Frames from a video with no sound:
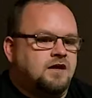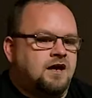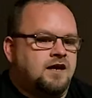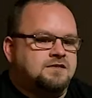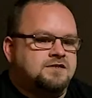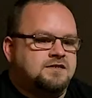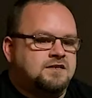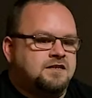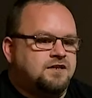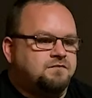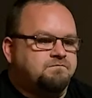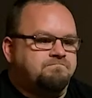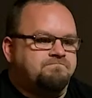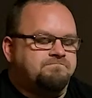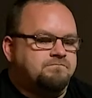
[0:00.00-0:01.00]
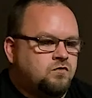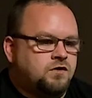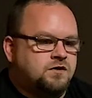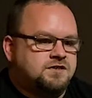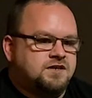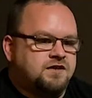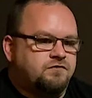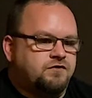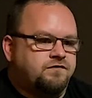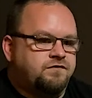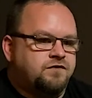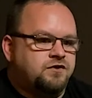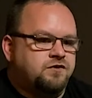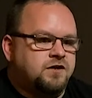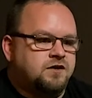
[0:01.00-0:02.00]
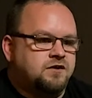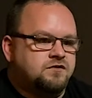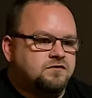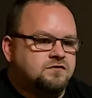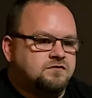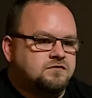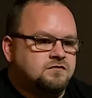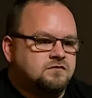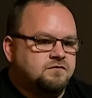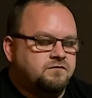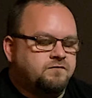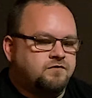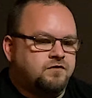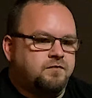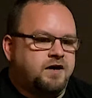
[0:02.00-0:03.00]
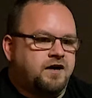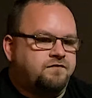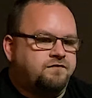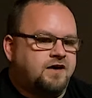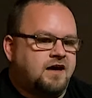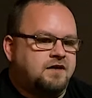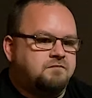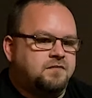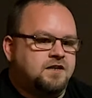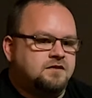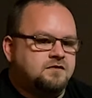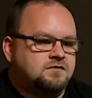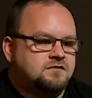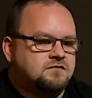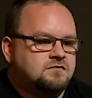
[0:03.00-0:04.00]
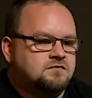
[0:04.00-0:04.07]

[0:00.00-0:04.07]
I'd see him once every few years for about 5 minutes.